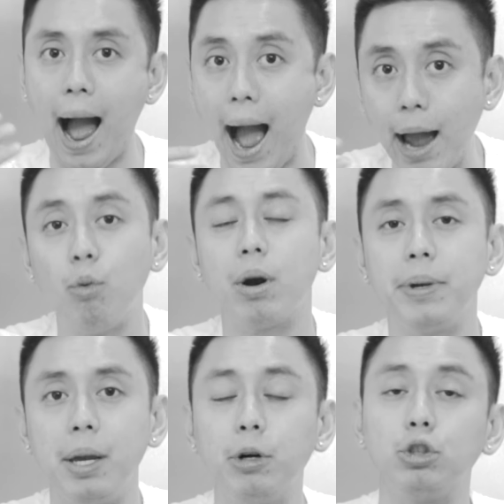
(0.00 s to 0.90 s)
I want to
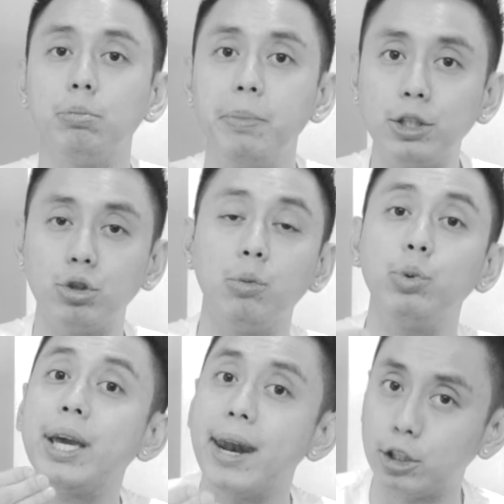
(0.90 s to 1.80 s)
be able to make sure that
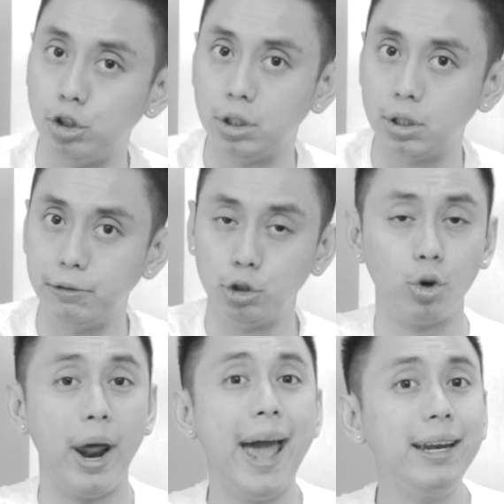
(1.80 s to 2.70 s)
we can actually serve you.
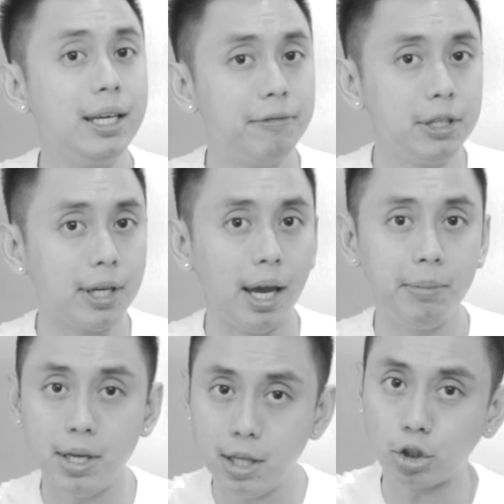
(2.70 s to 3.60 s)
So at any given time
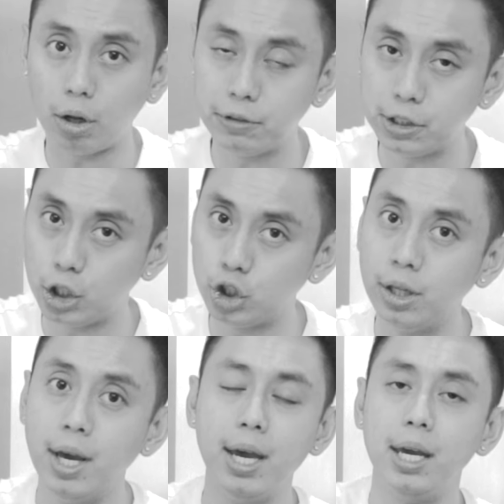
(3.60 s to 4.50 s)
in this conversation,
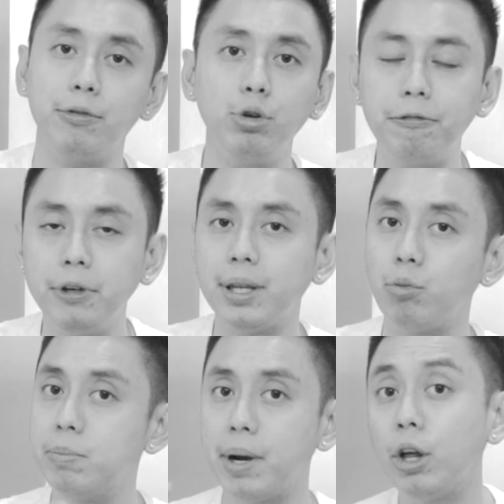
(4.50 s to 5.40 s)
if you feel that
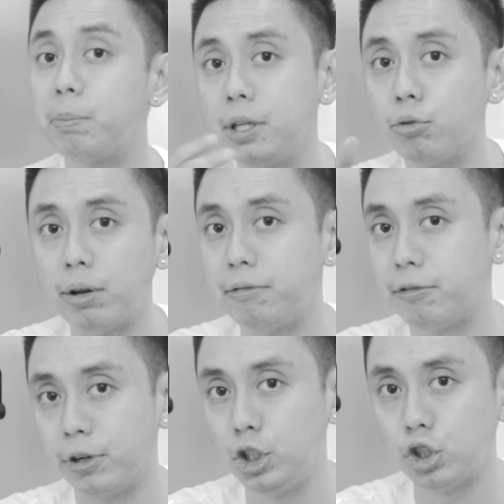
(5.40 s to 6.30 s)
we might not be the right fit
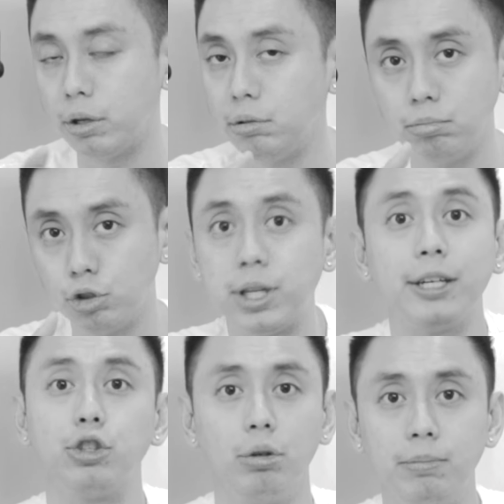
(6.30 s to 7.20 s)
for each other, just let
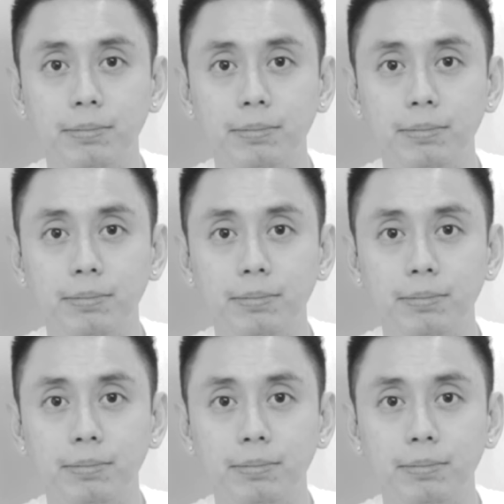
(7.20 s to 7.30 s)
us know,